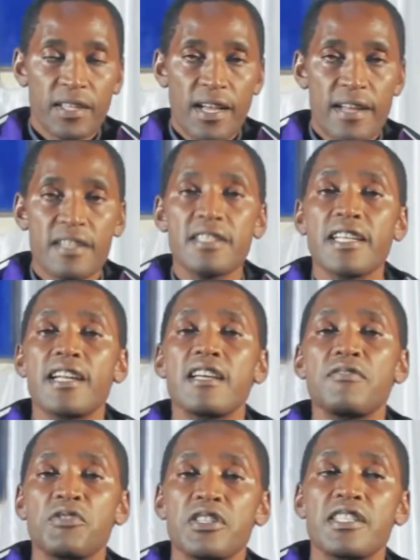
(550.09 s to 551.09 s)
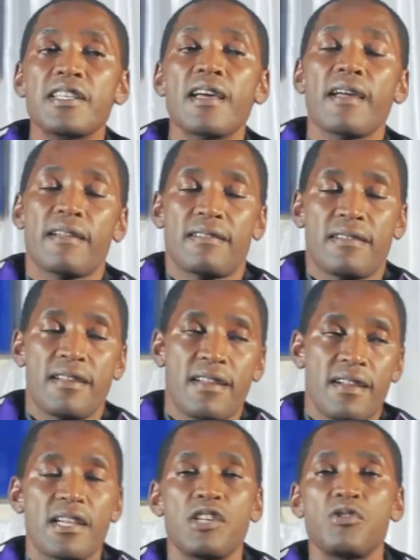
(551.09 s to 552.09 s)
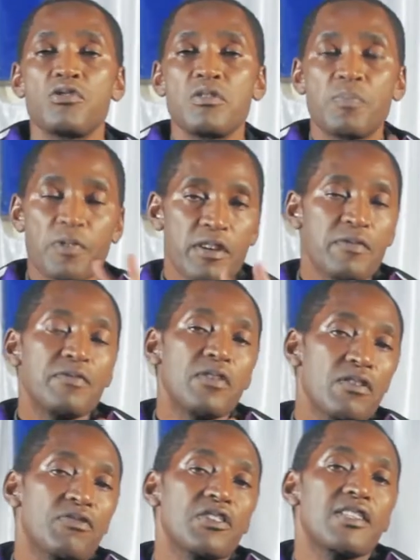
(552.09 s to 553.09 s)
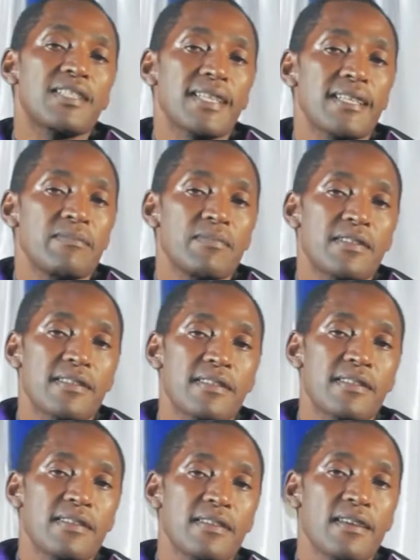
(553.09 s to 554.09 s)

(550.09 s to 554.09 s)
and each and every day he would pray for three times.